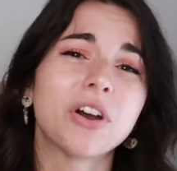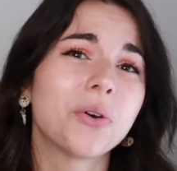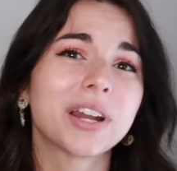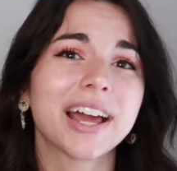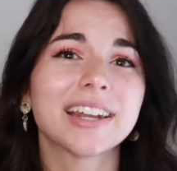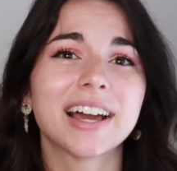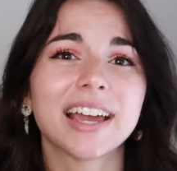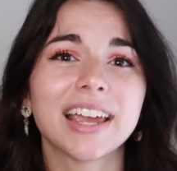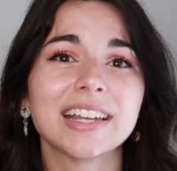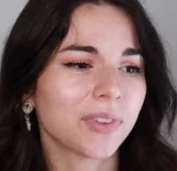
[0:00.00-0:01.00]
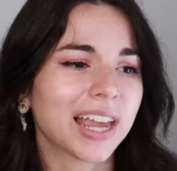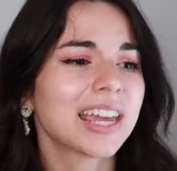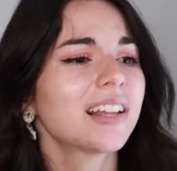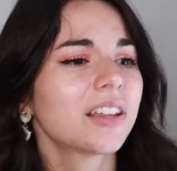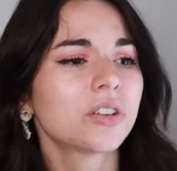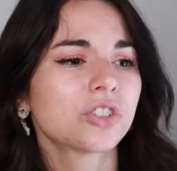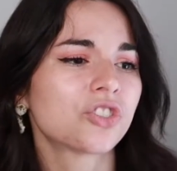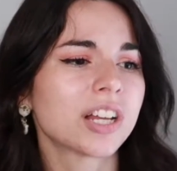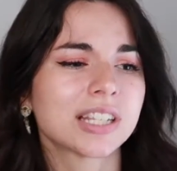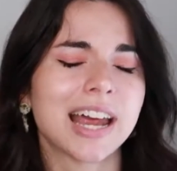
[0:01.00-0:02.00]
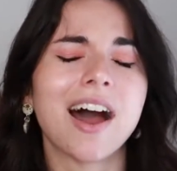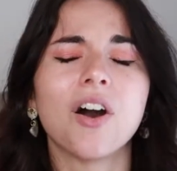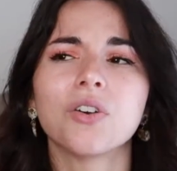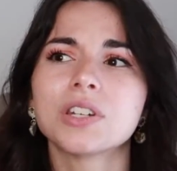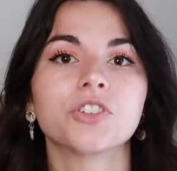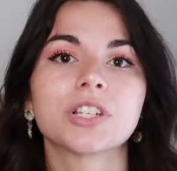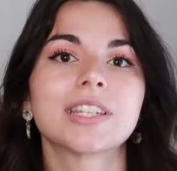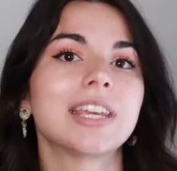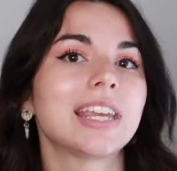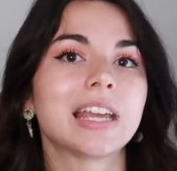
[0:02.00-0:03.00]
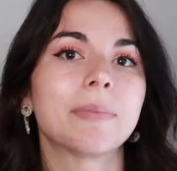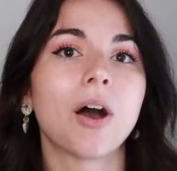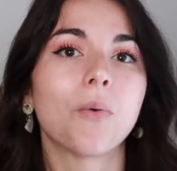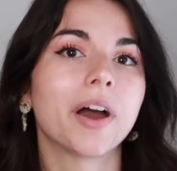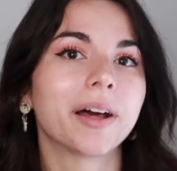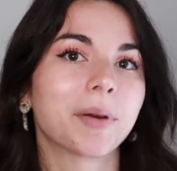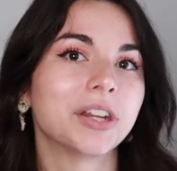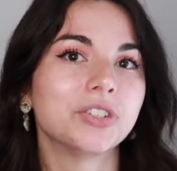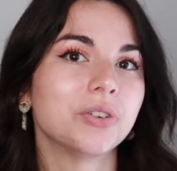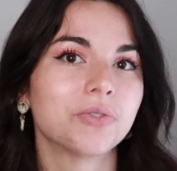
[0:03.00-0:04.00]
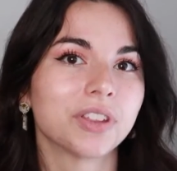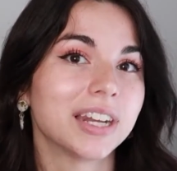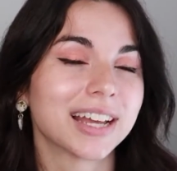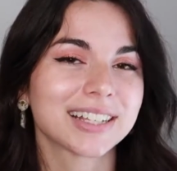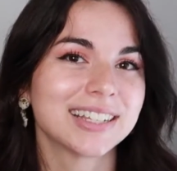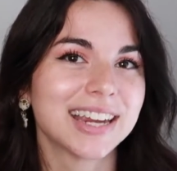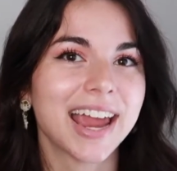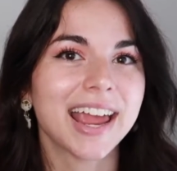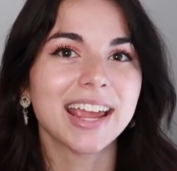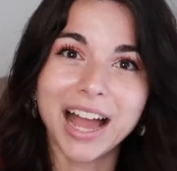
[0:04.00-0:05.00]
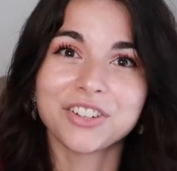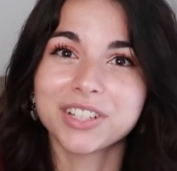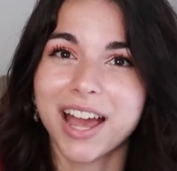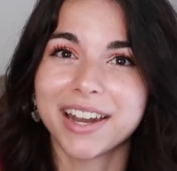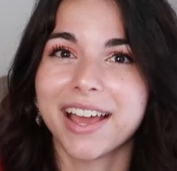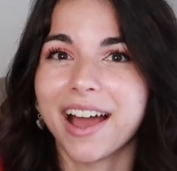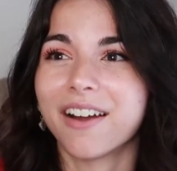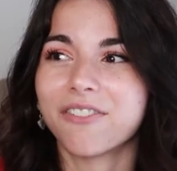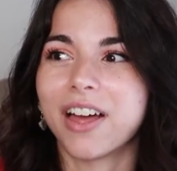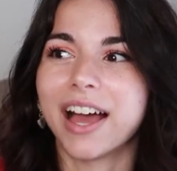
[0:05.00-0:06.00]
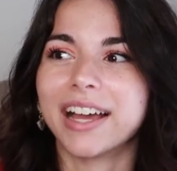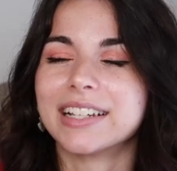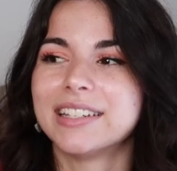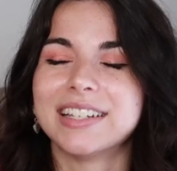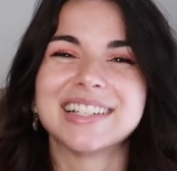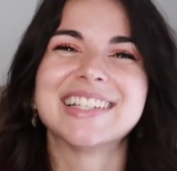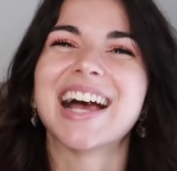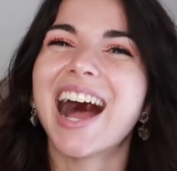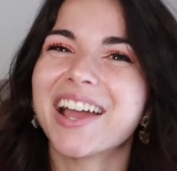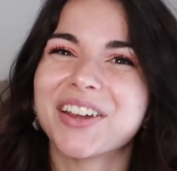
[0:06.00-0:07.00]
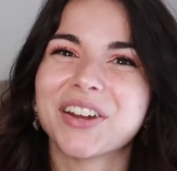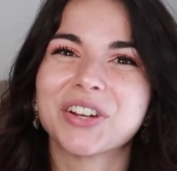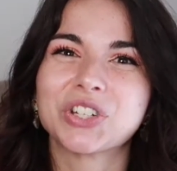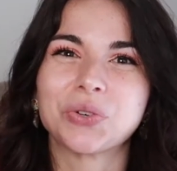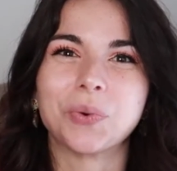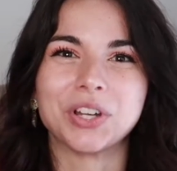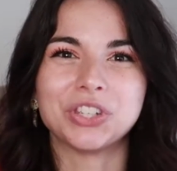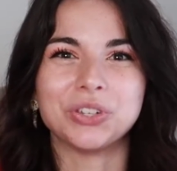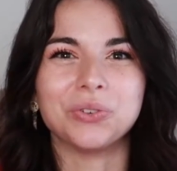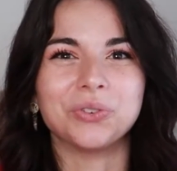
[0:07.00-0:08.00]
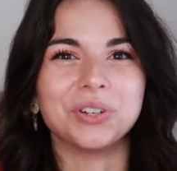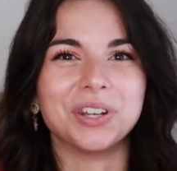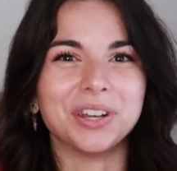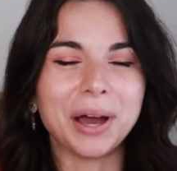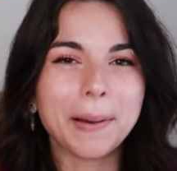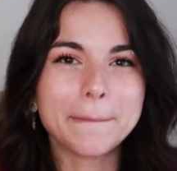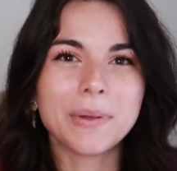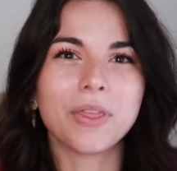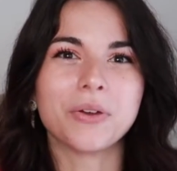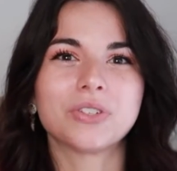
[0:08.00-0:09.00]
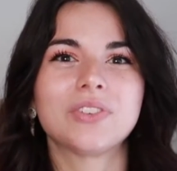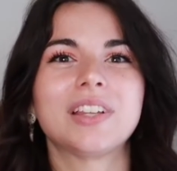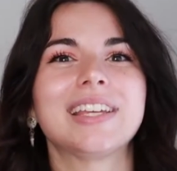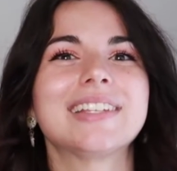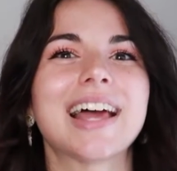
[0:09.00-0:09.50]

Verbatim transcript: phone at night night. I get a little stressed out just thinking about what I'm gonna do for the next day. I just kind of have that desire to want to numb those feelings